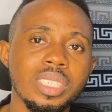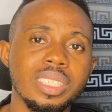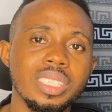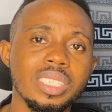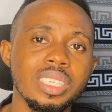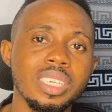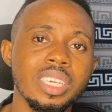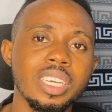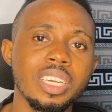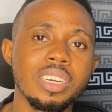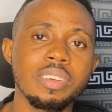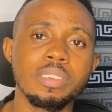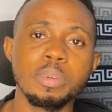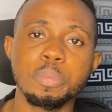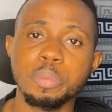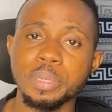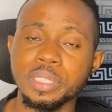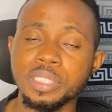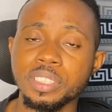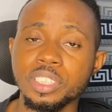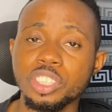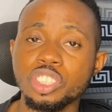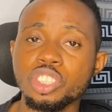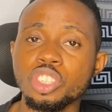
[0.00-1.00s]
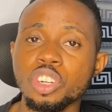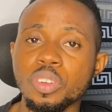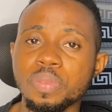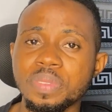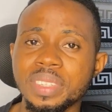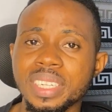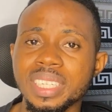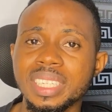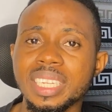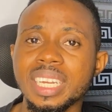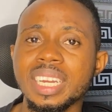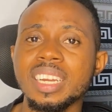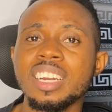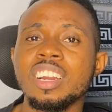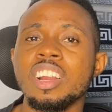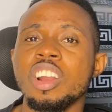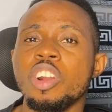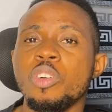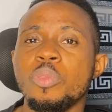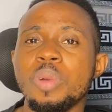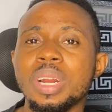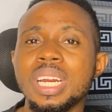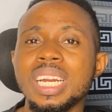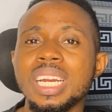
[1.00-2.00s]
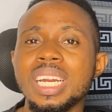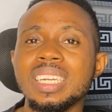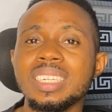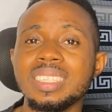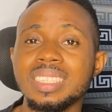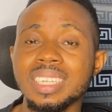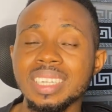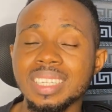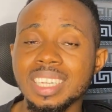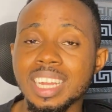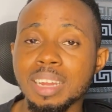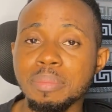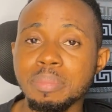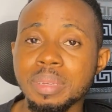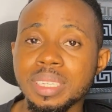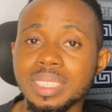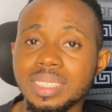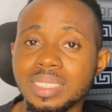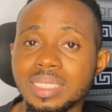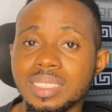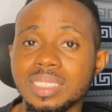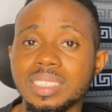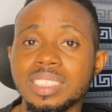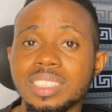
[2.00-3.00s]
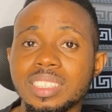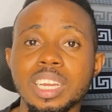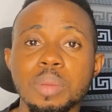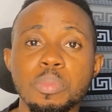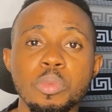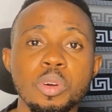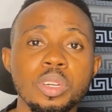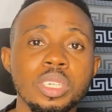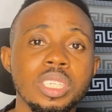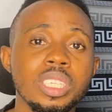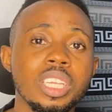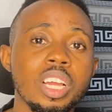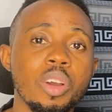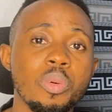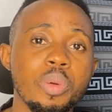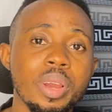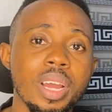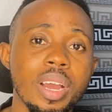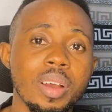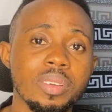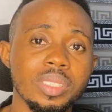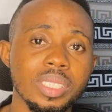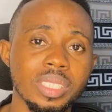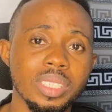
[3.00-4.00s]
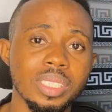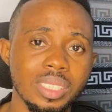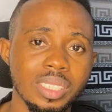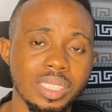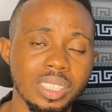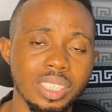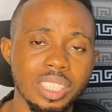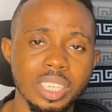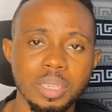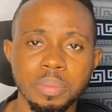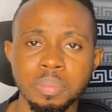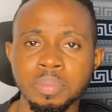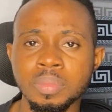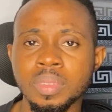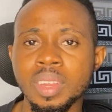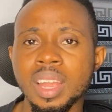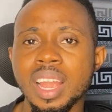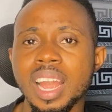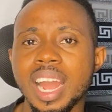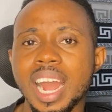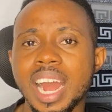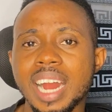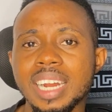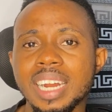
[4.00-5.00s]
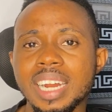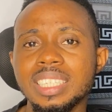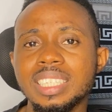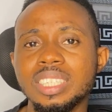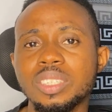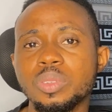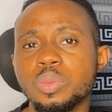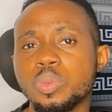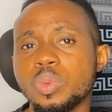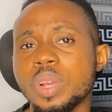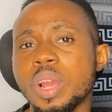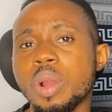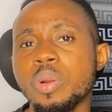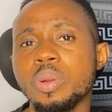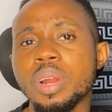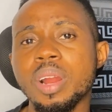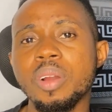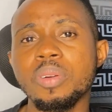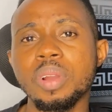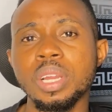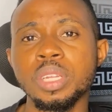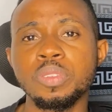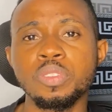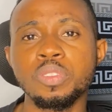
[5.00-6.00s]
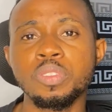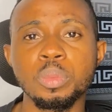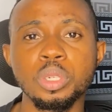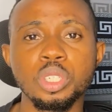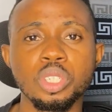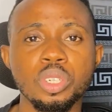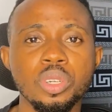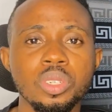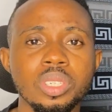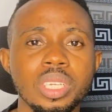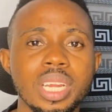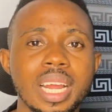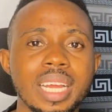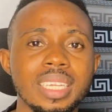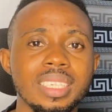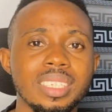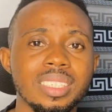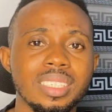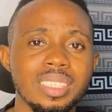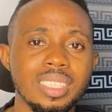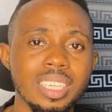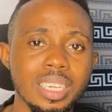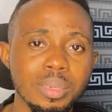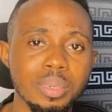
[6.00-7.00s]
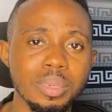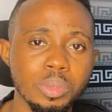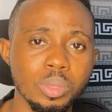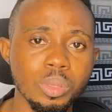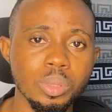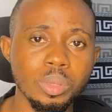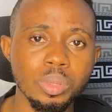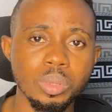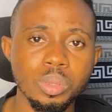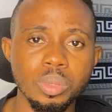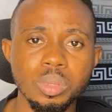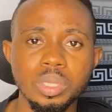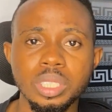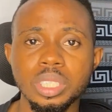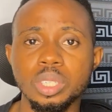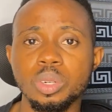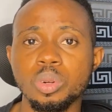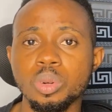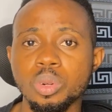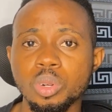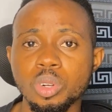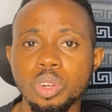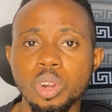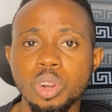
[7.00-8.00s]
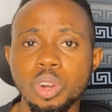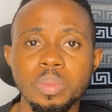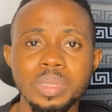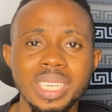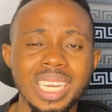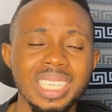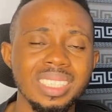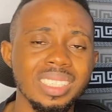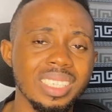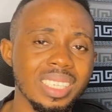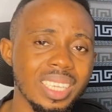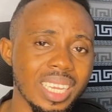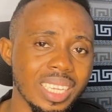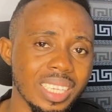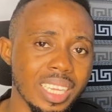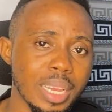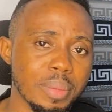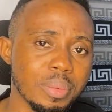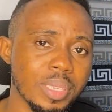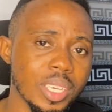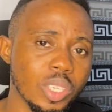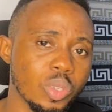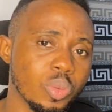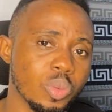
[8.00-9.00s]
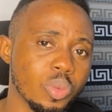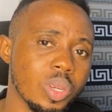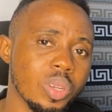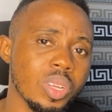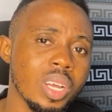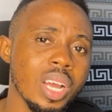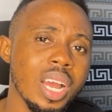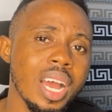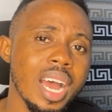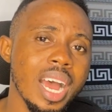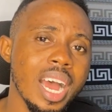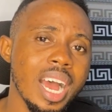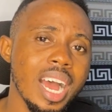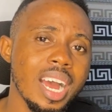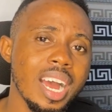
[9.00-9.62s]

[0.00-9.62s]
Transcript: is a representation of data within a database system or data warehousing system. And this is where we now get information like the table, the columns, and data types as well.